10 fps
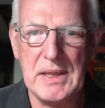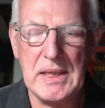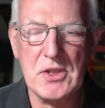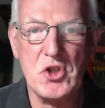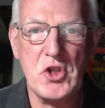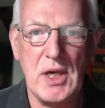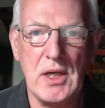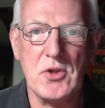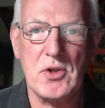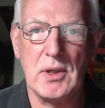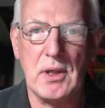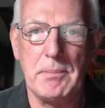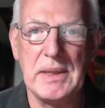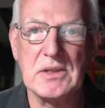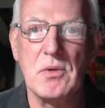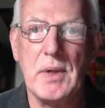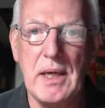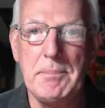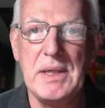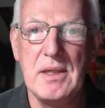has changed a little bit. So it
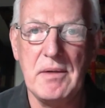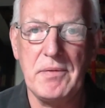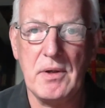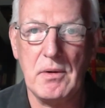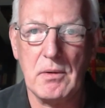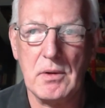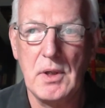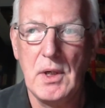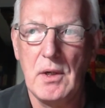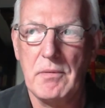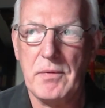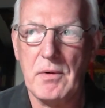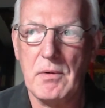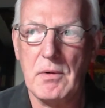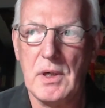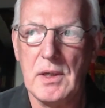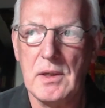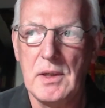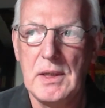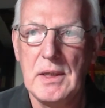can be difficult
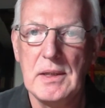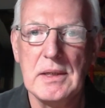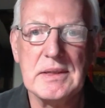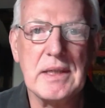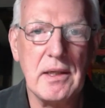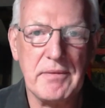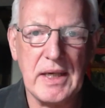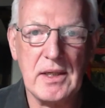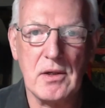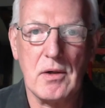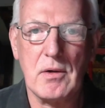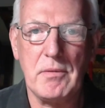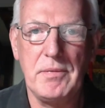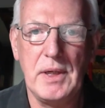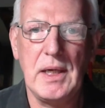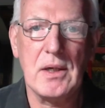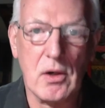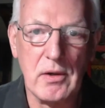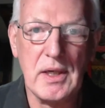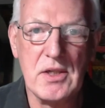for study of iconography and
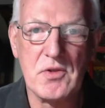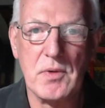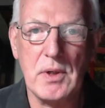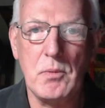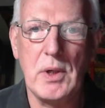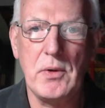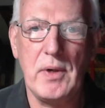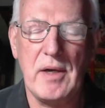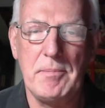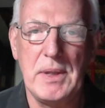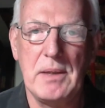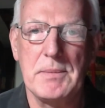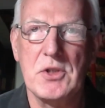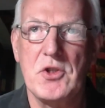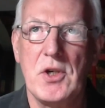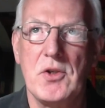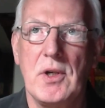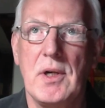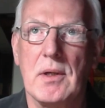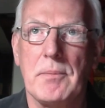art history when you have pigments changing
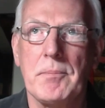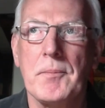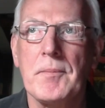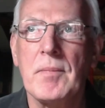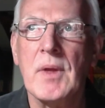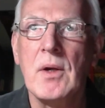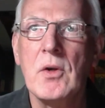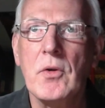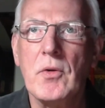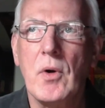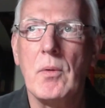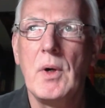color. So,